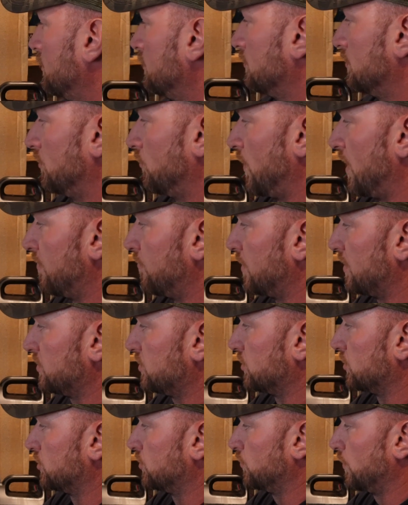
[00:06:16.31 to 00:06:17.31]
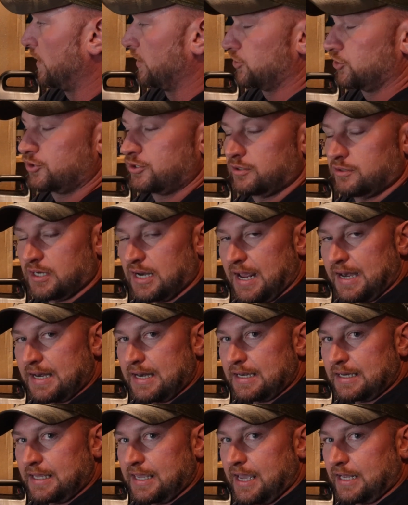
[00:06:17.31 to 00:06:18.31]
the wind must have switched and I
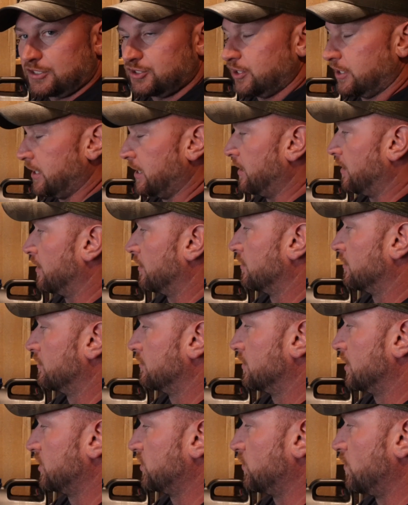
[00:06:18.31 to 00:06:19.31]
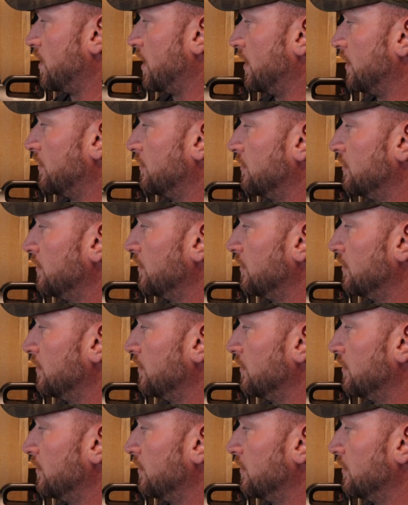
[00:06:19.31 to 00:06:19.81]
didn't catch it here. This one